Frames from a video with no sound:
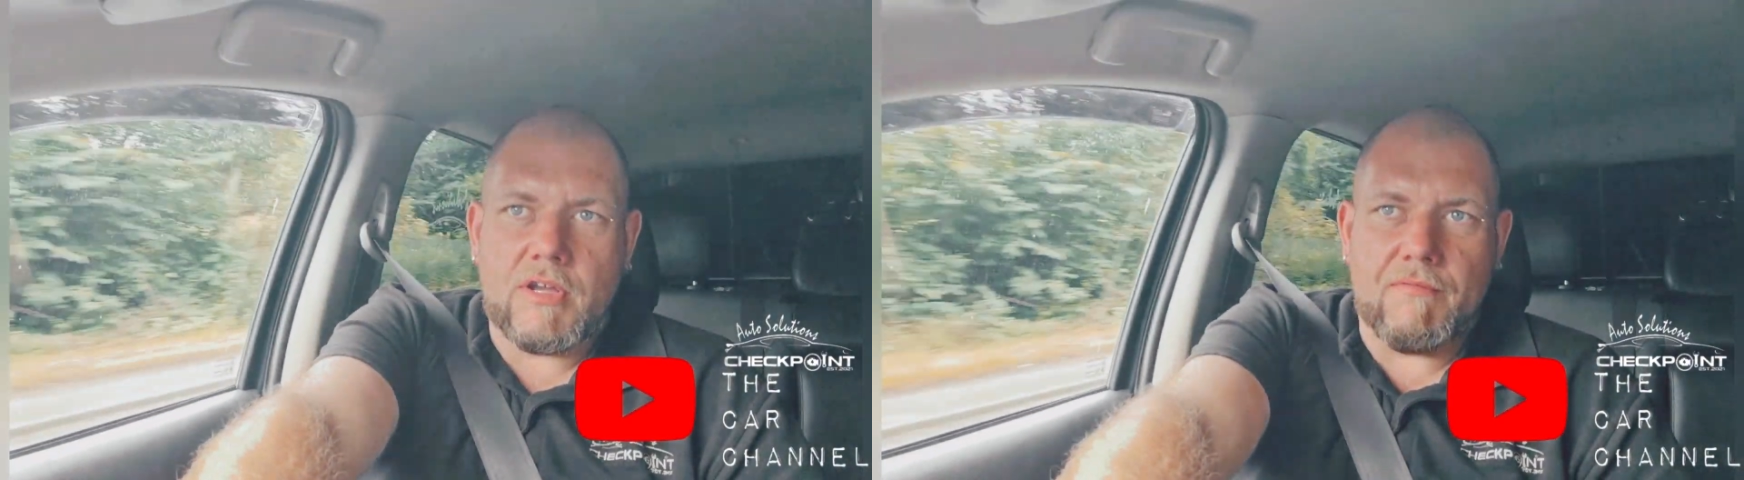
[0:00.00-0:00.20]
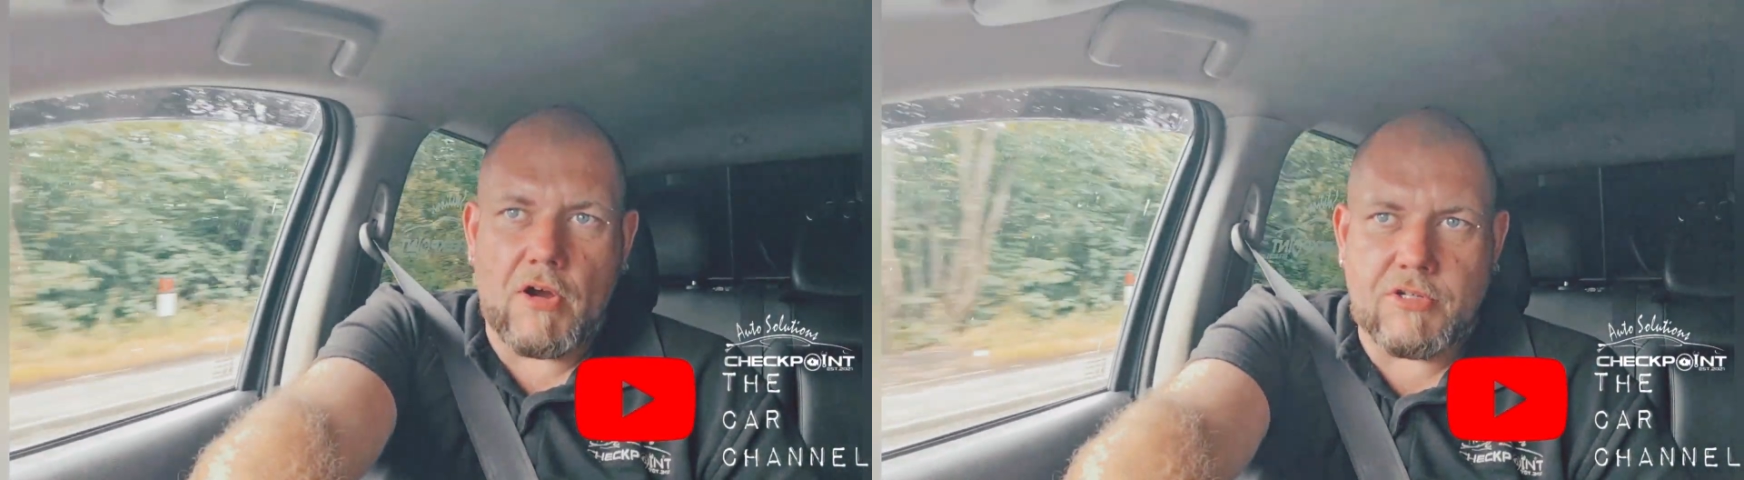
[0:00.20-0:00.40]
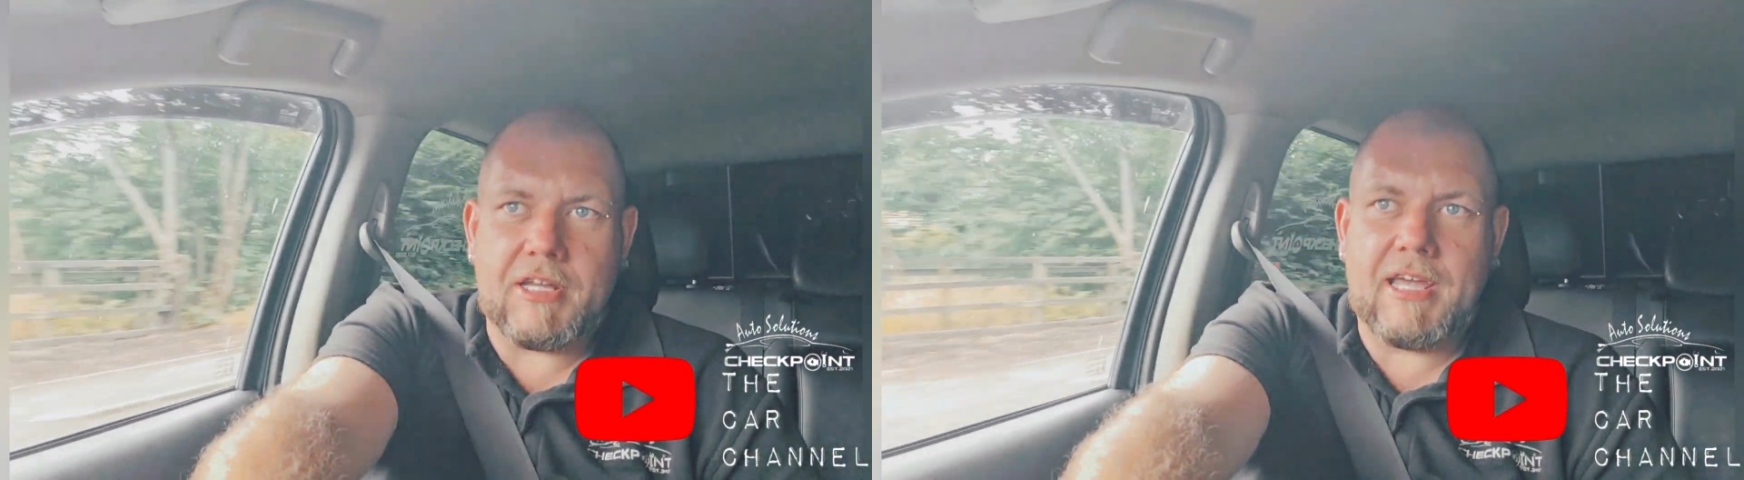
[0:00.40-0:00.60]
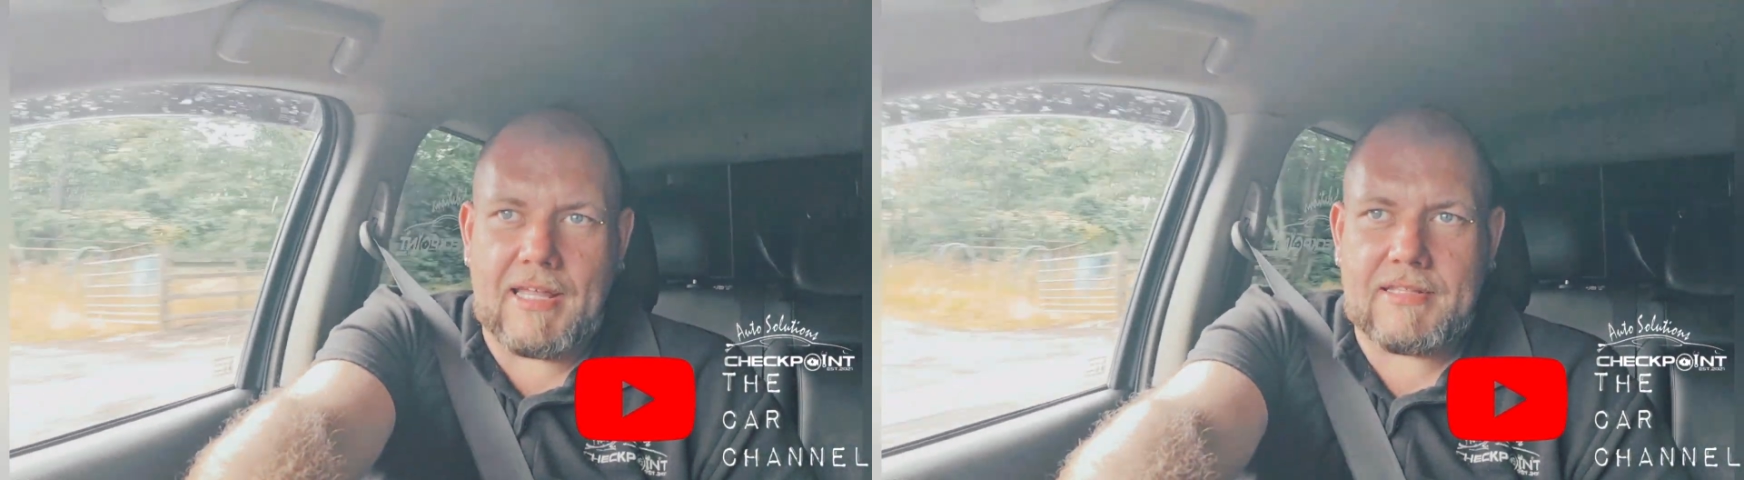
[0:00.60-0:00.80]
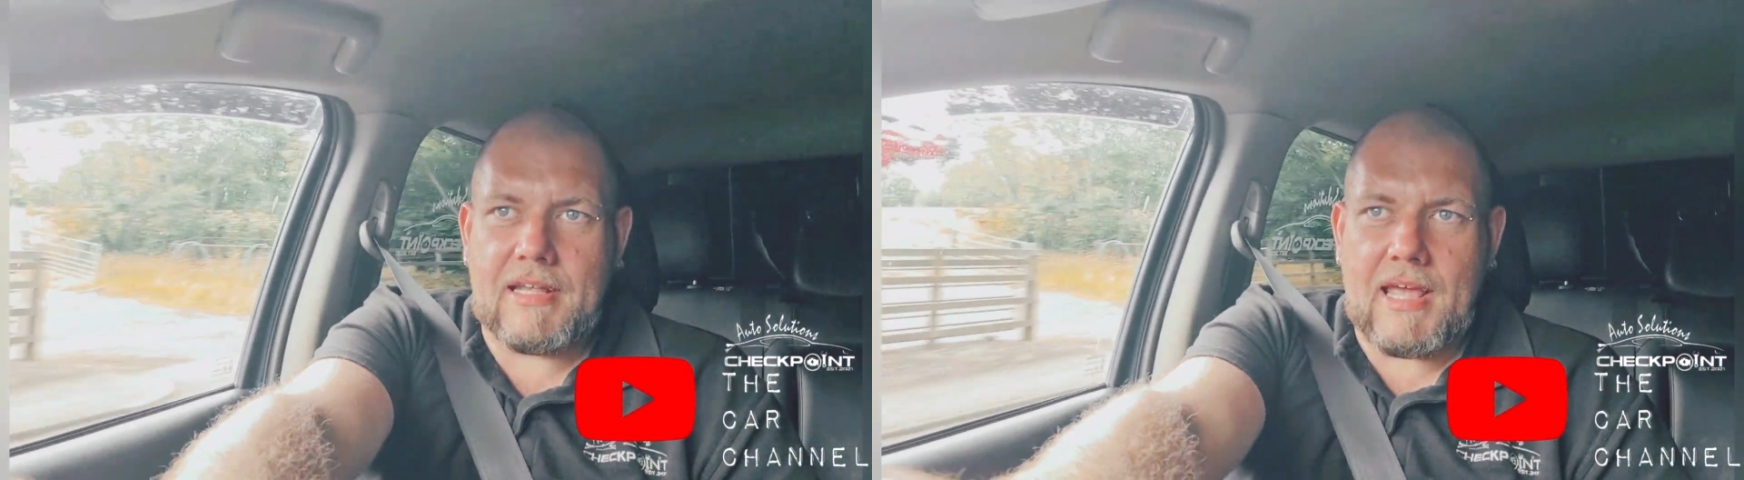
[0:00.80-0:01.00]
conversion kit
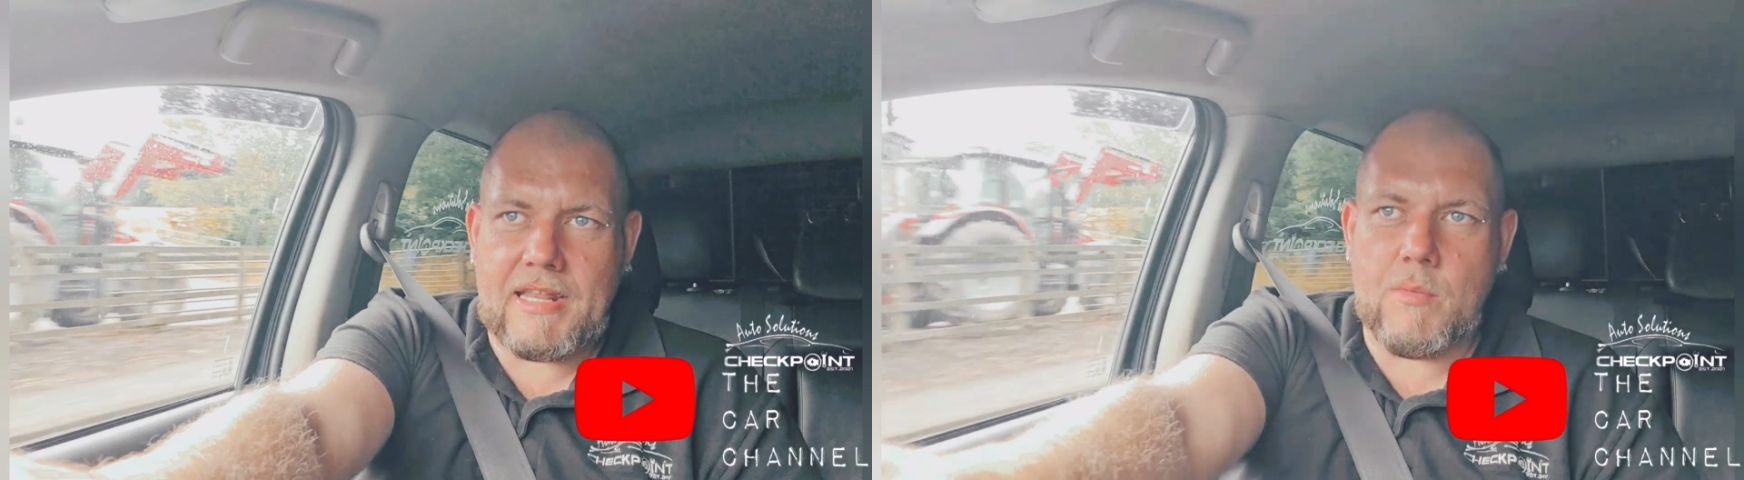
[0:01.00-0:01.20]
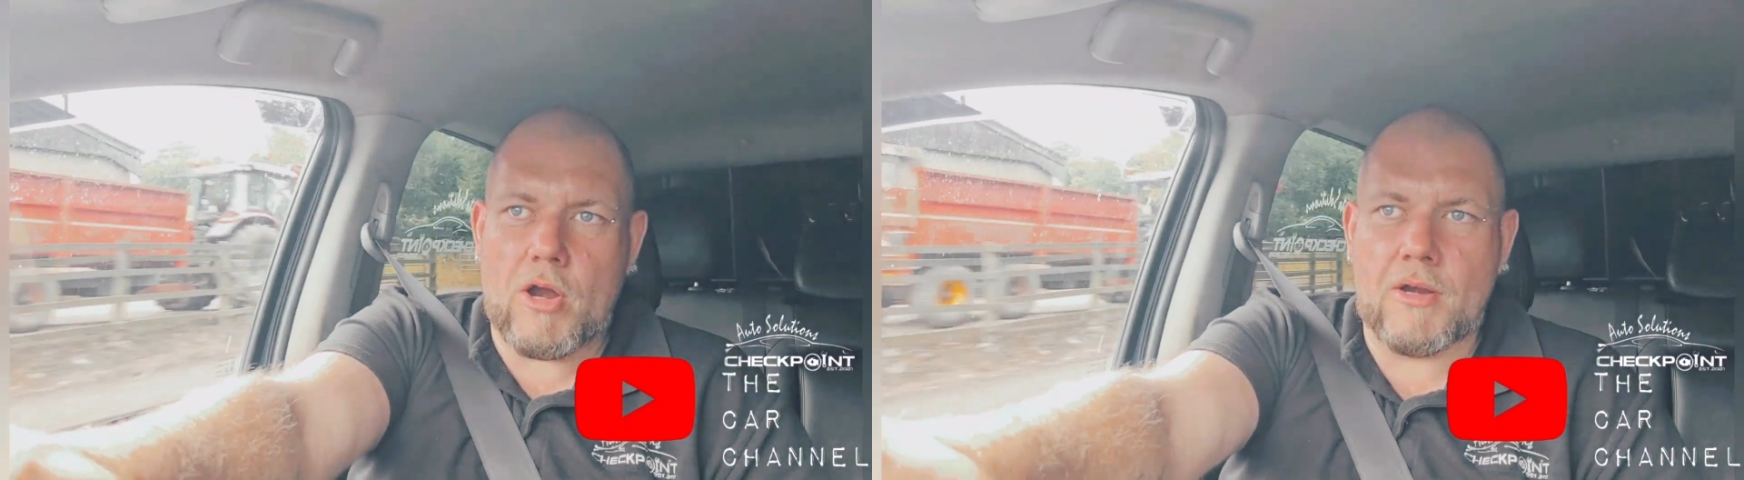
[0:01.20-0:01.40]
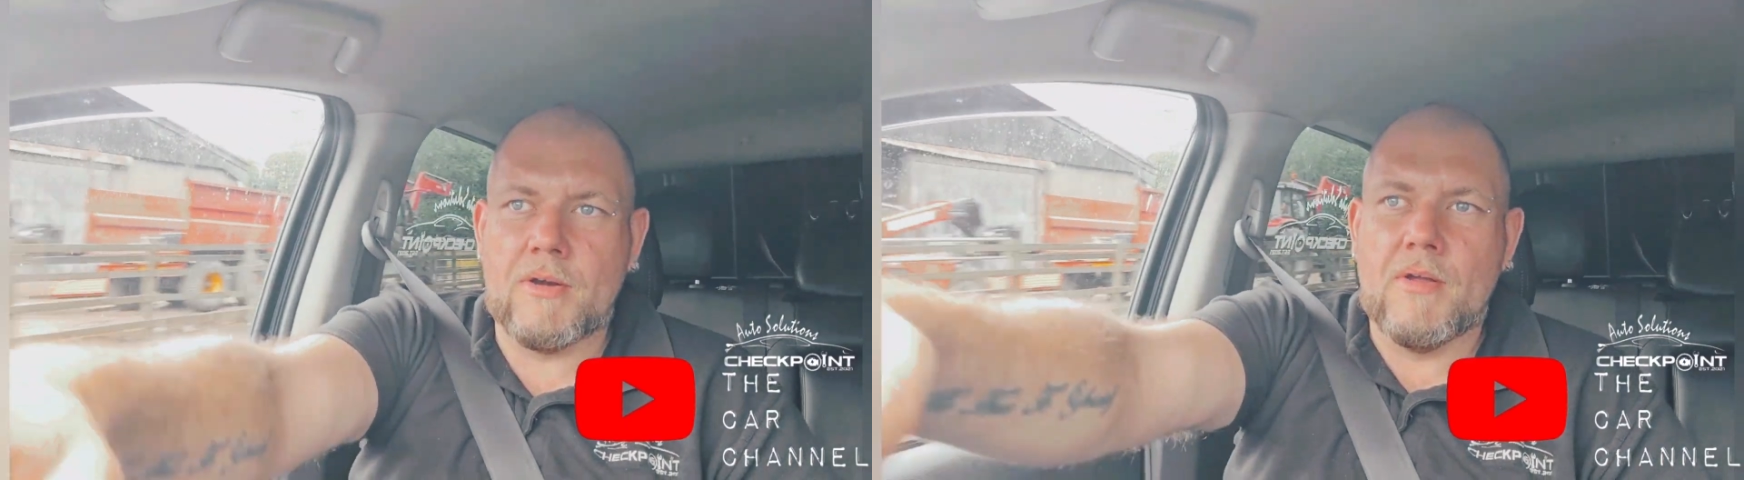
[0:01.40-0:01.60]
anywhere,